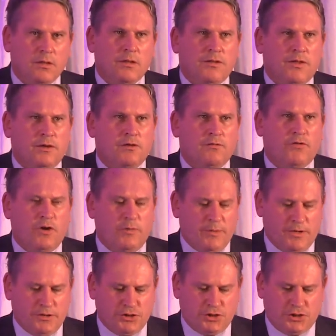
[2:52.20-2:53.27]
Thank you very
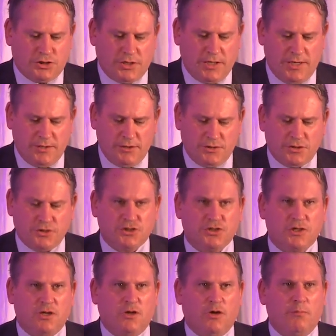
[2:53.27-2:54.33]
much, and
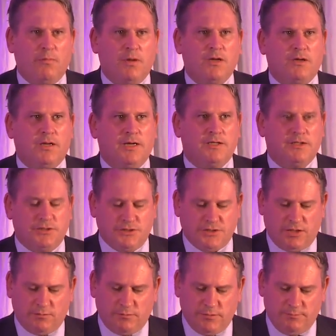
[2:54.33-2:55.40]
shalom, ladies and
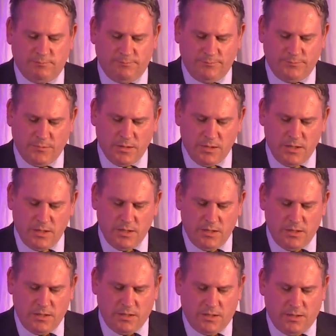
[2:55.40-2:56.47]
gentlemen.
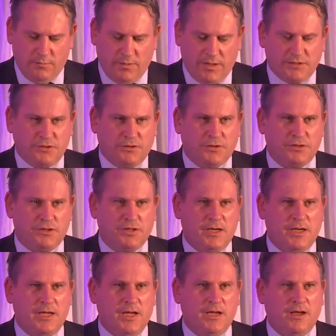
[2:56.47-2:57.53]
As you can
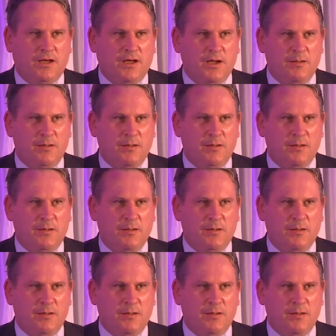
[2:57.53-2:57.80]
hear, I